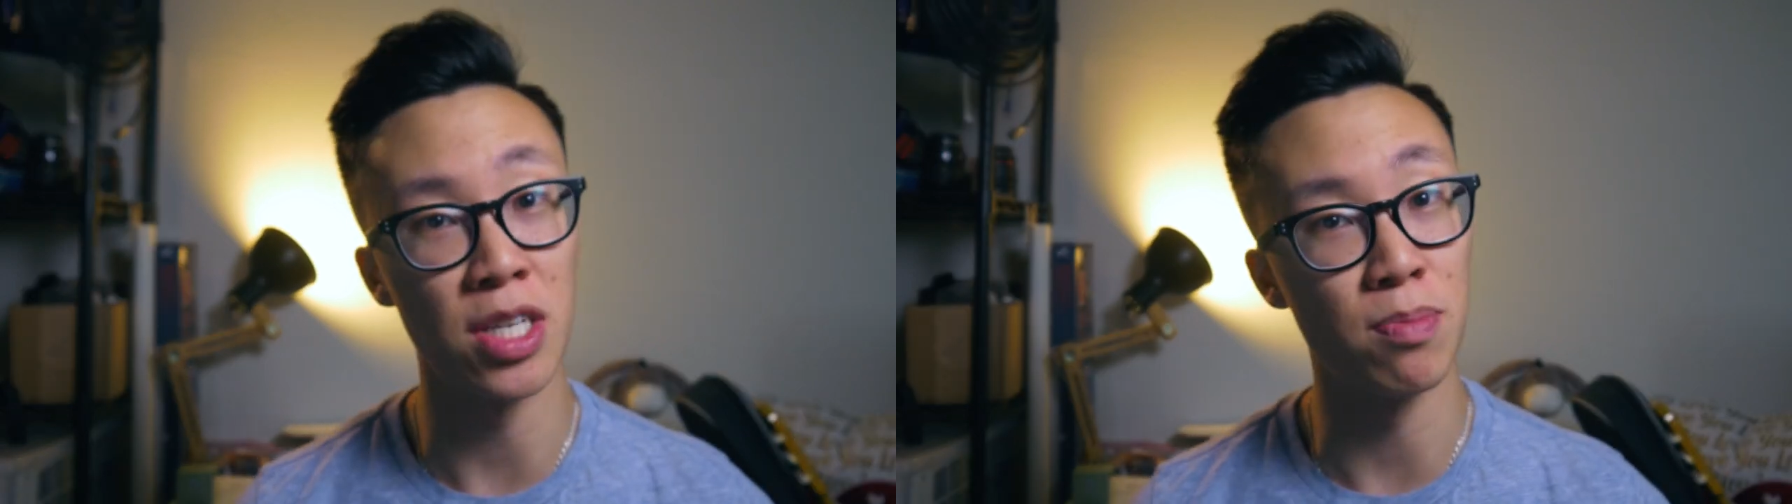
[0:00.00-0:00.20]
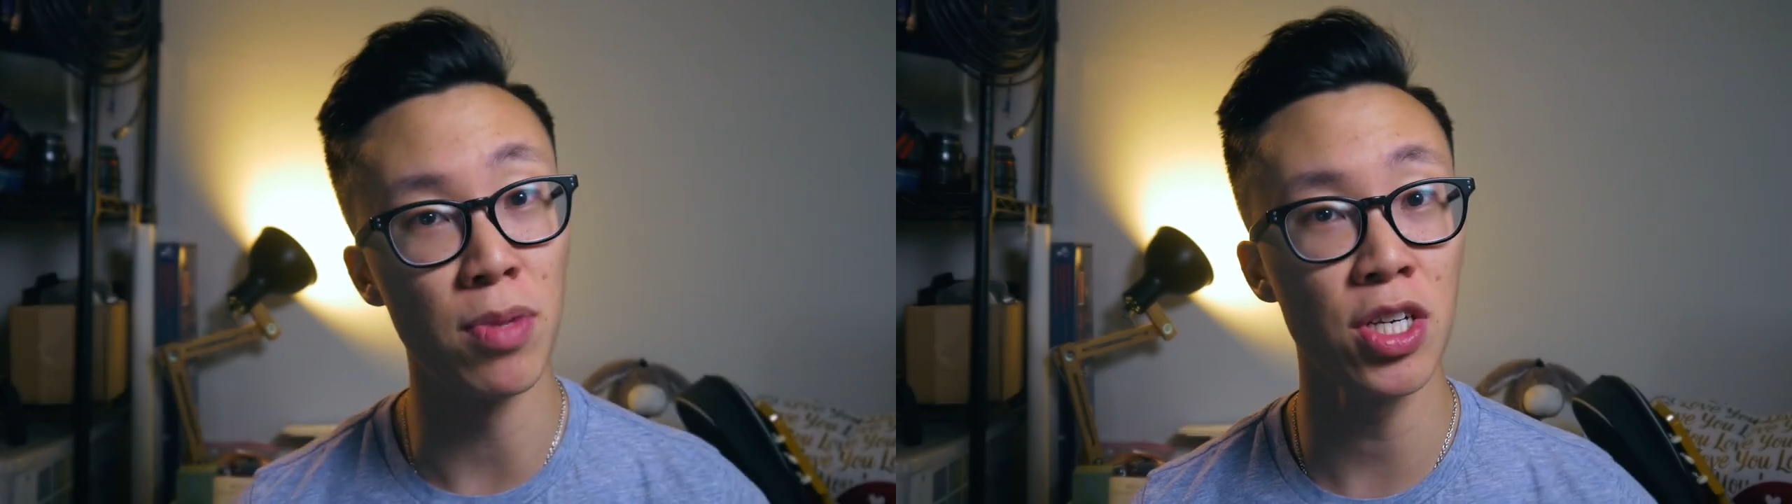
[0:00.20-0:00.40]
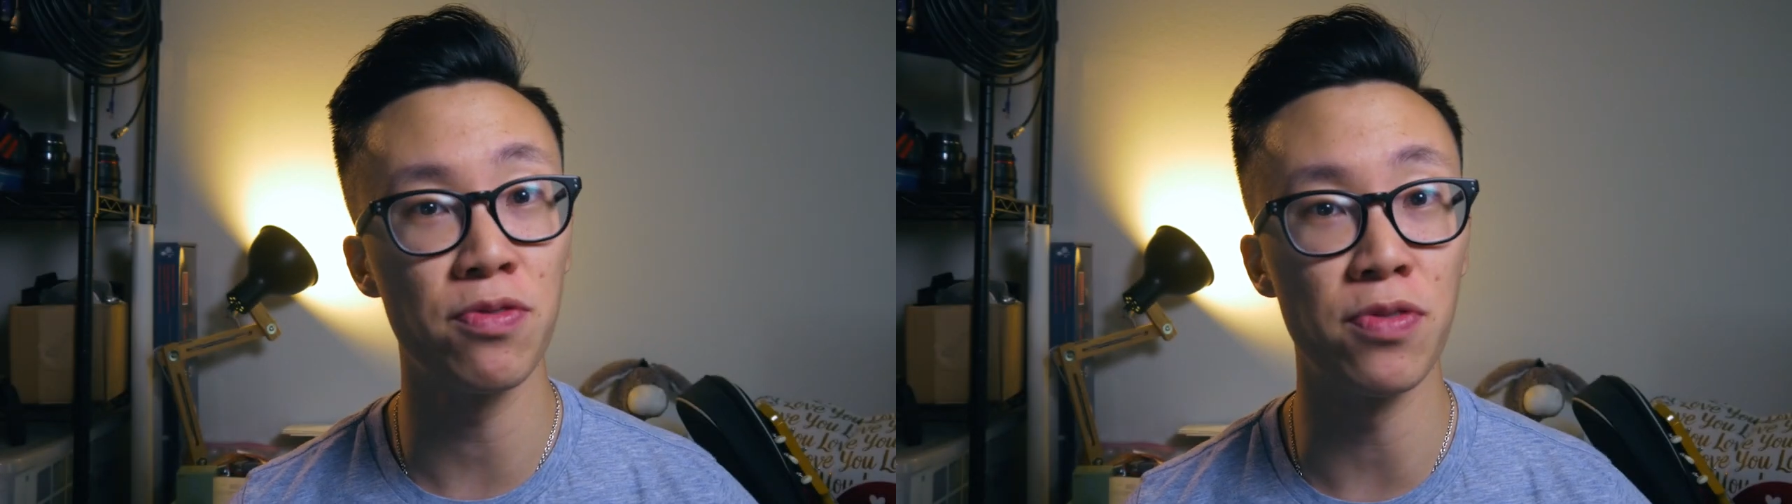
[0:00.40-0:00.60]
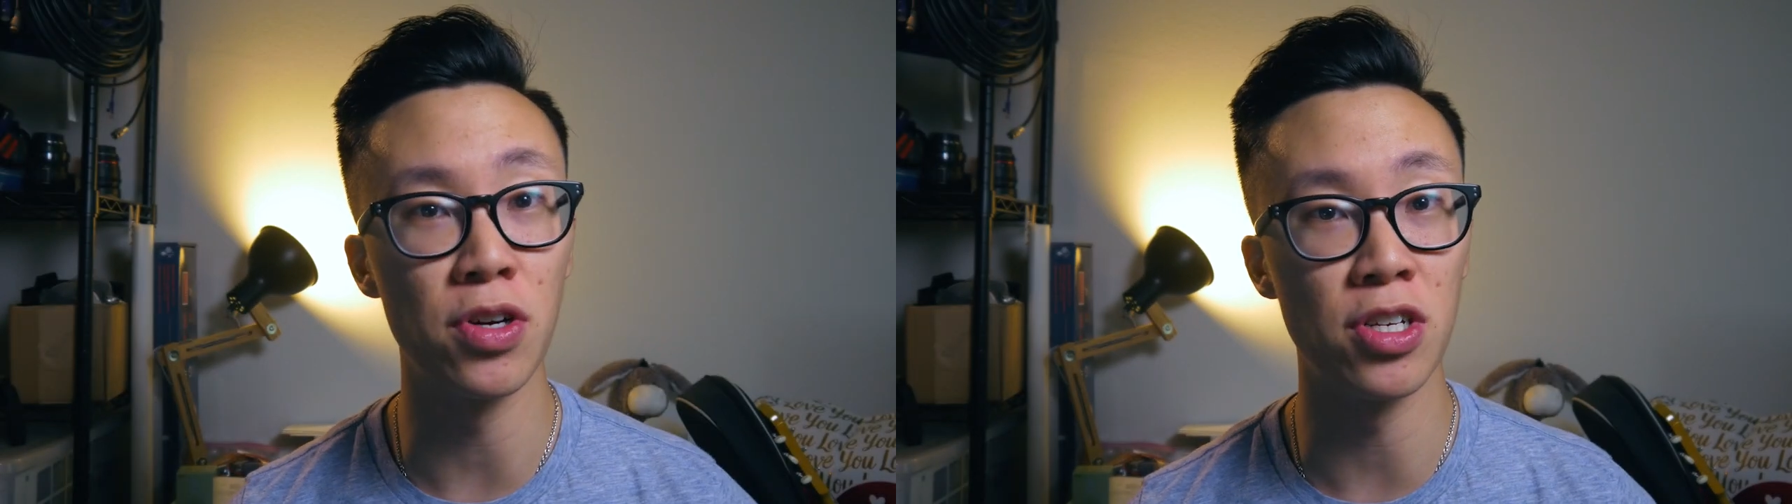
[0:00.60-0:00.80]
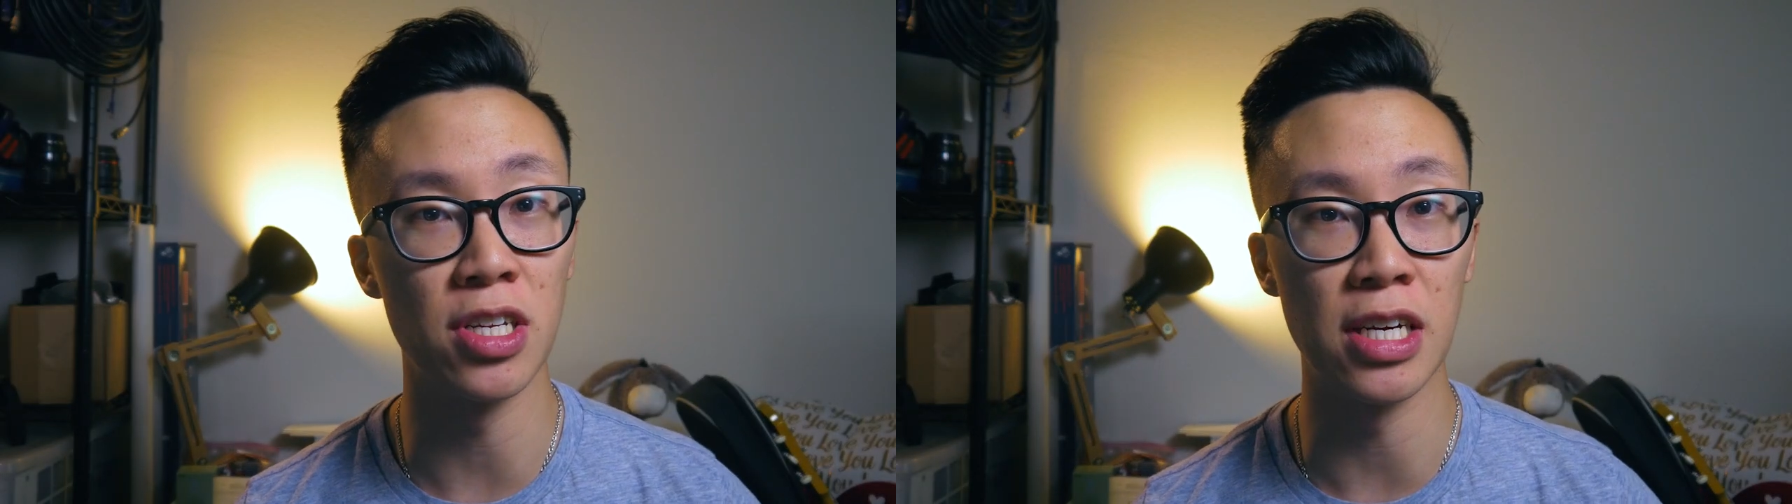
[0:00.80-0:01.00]
as much
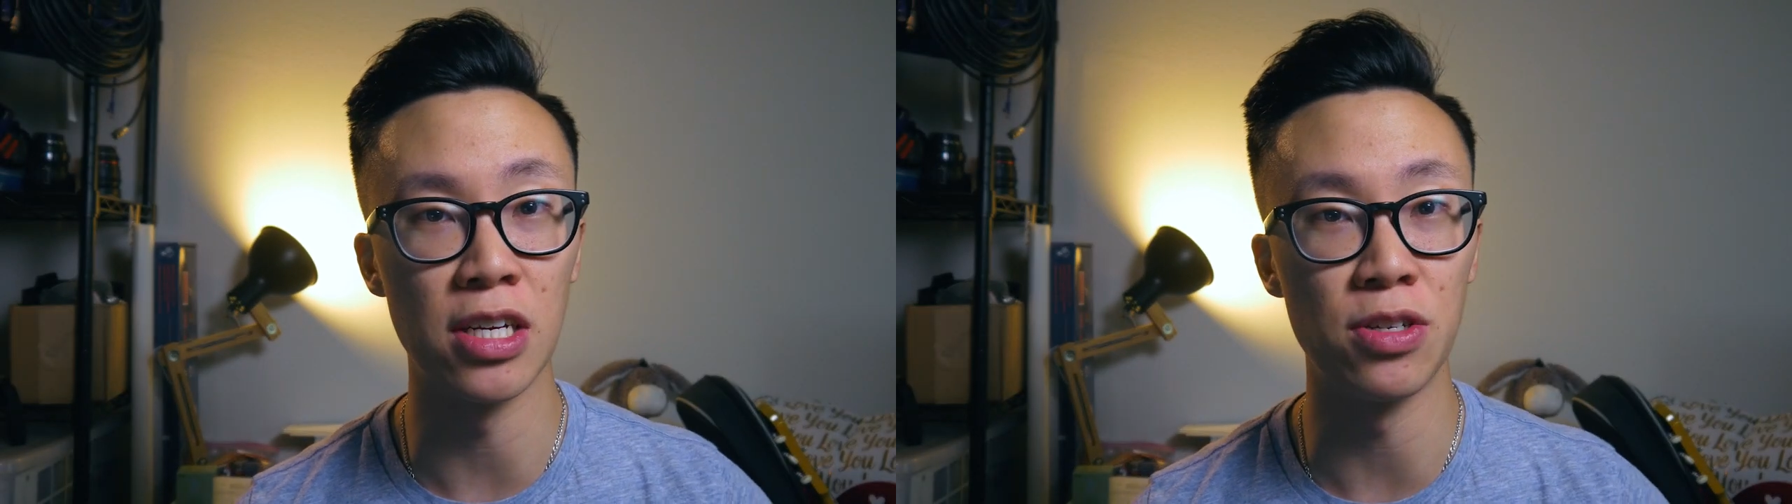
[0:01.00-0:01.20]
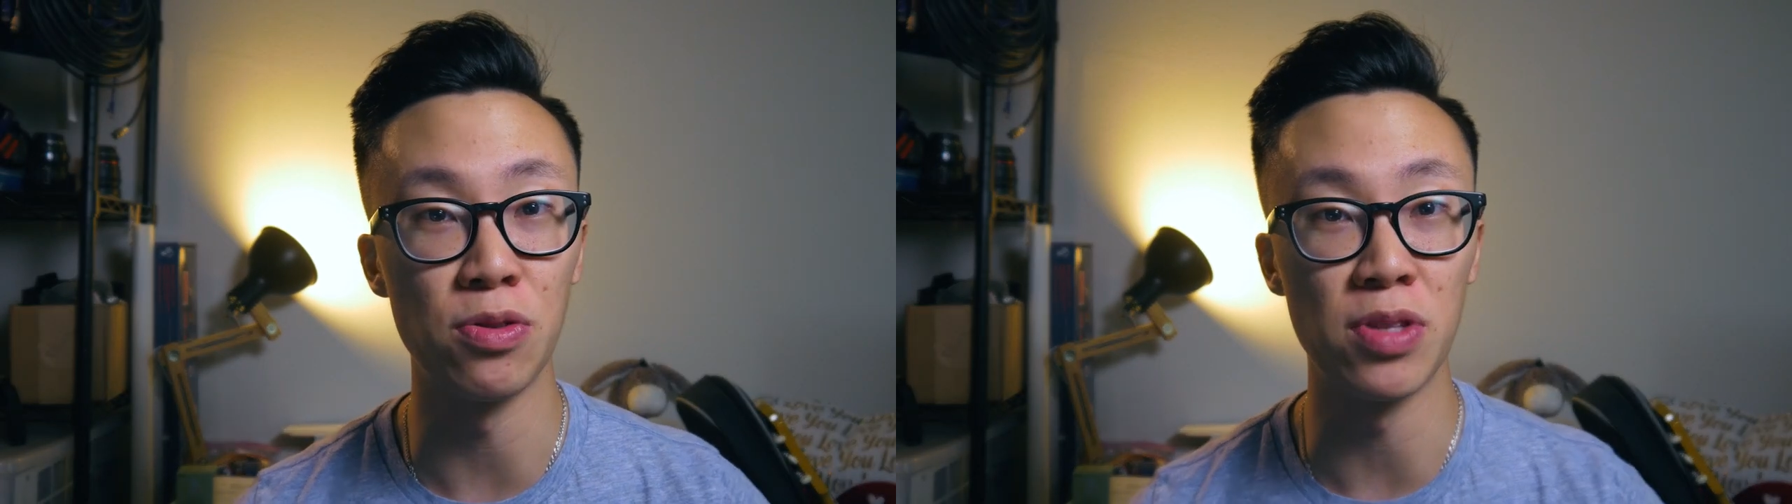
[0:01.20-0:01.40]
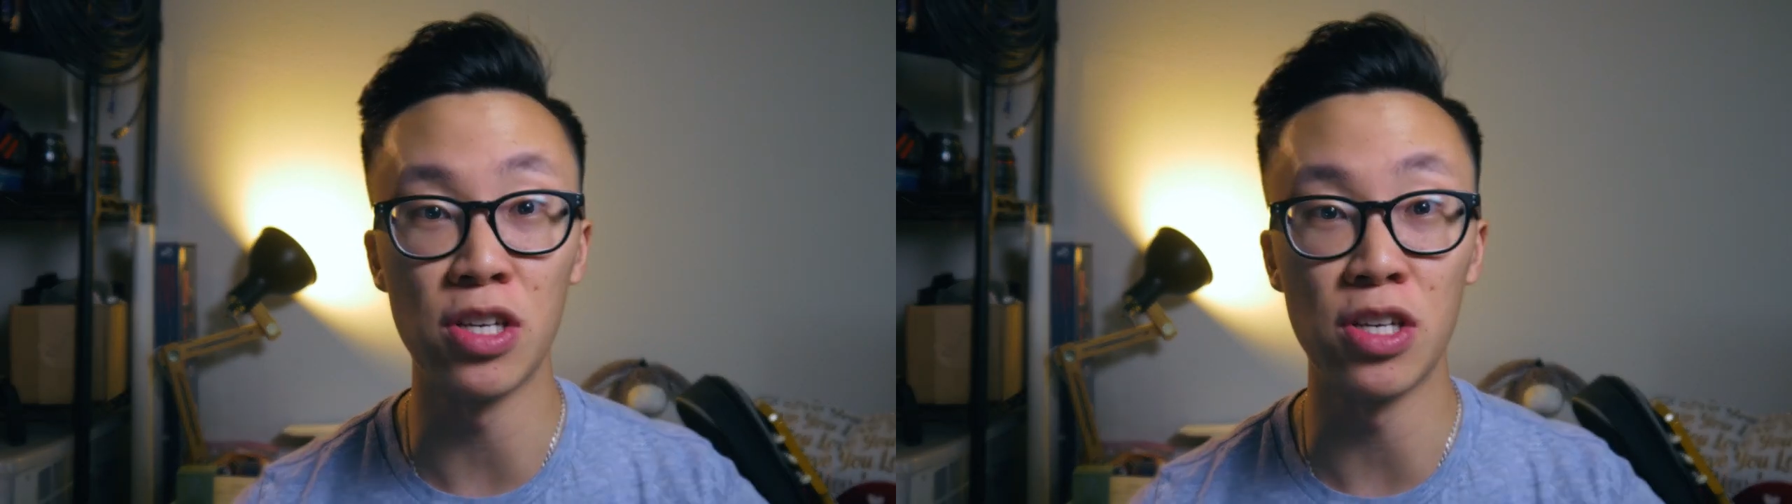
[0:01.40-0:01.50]
footage as I do,